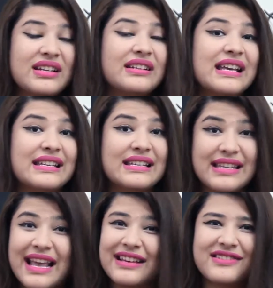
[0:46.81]
It is
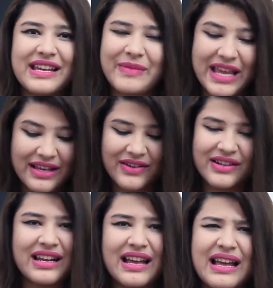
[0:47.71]
extremely
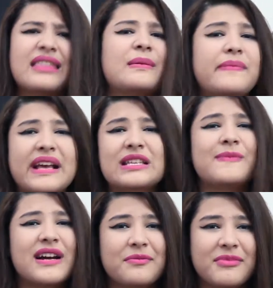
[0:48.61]
good and the best
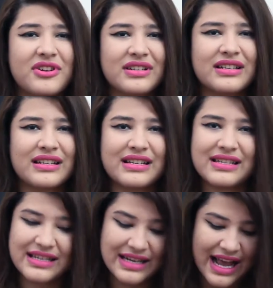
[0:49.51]
part about it
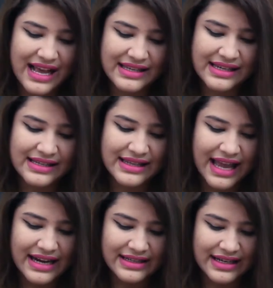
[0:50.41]
is it has a
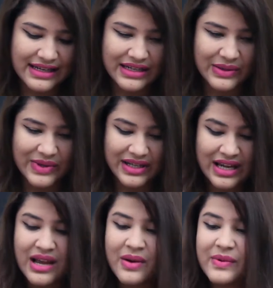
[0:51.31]
slight tint to it,
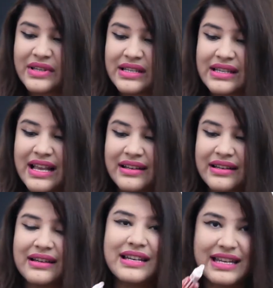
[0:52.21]
which is like
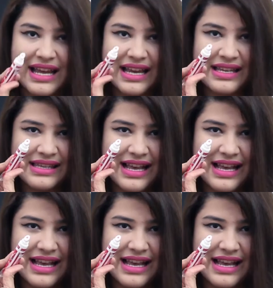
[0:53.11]
really nice.